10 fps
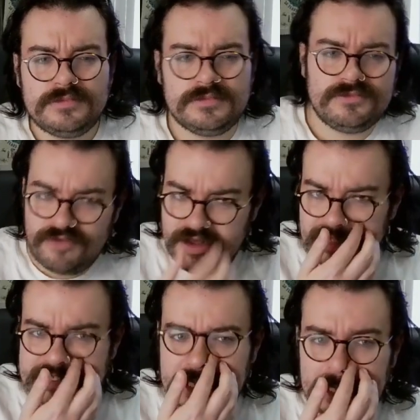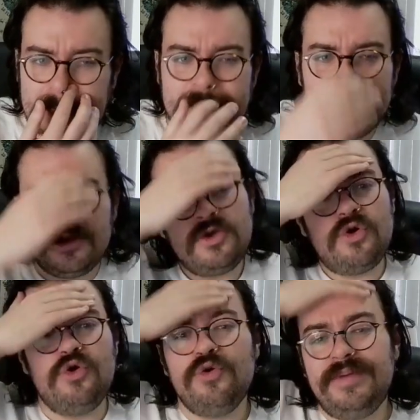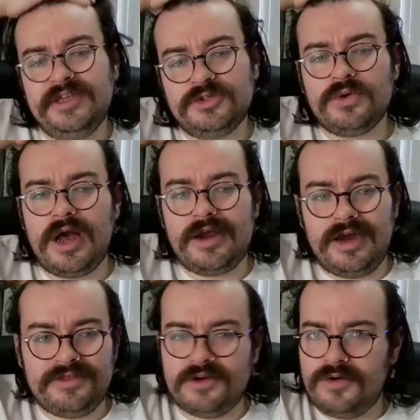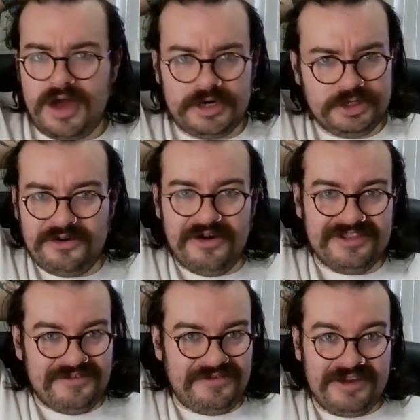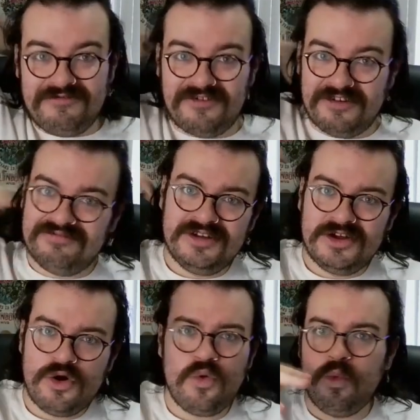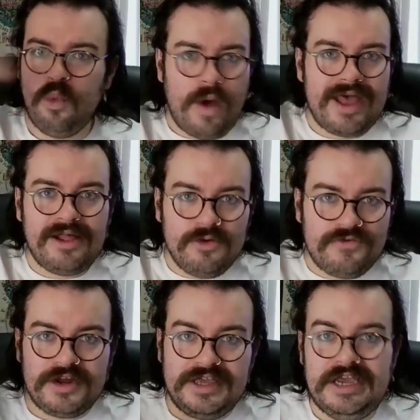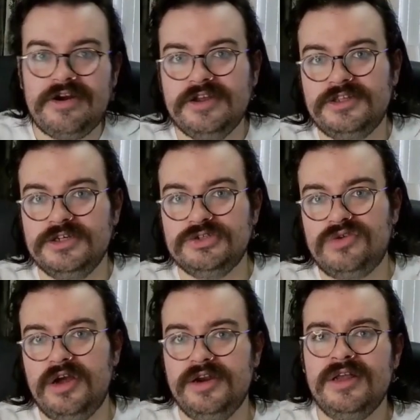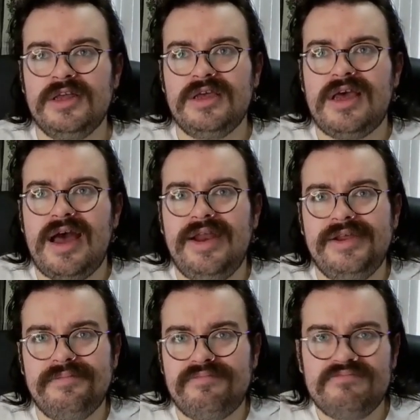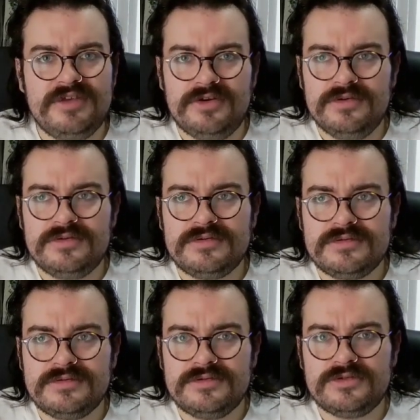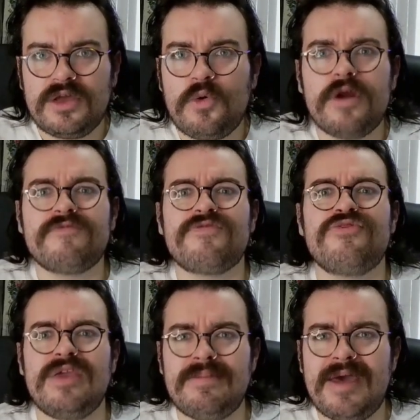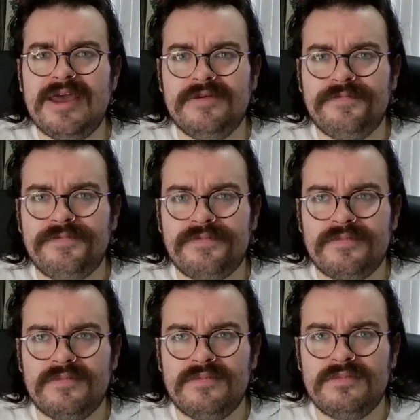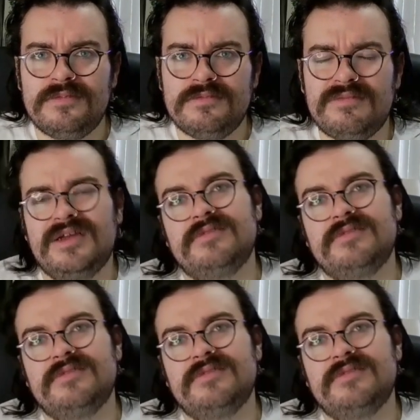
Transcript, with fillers: Realistically, who beats Okada? I think Okada should go undefeated for well over a year into his run, and then you know it's like one of three men. I...